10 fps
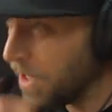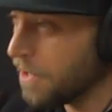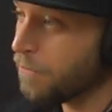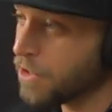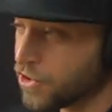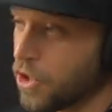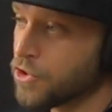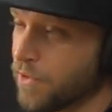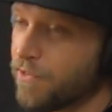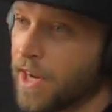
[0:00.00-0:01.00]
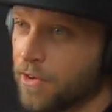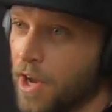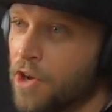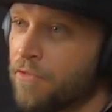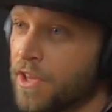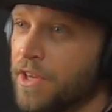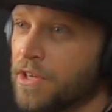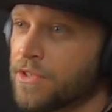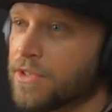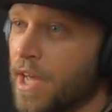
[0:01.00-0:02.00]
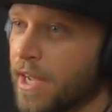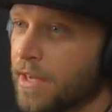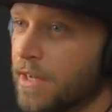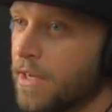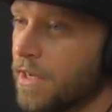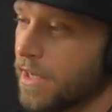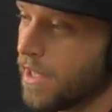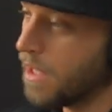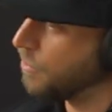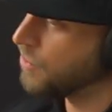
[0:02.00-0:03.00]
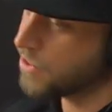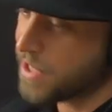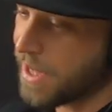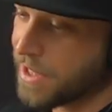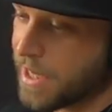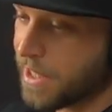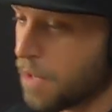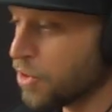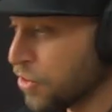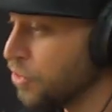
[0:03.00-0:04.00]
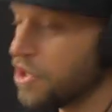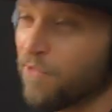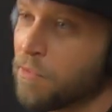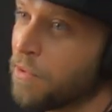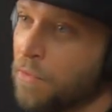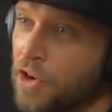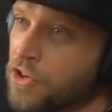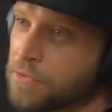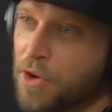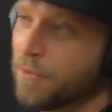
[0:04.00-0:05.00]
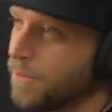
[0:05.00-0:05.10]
three different shows with Tech N9ne over the years. Like, it was just that thing, and they were two different promoters, bro.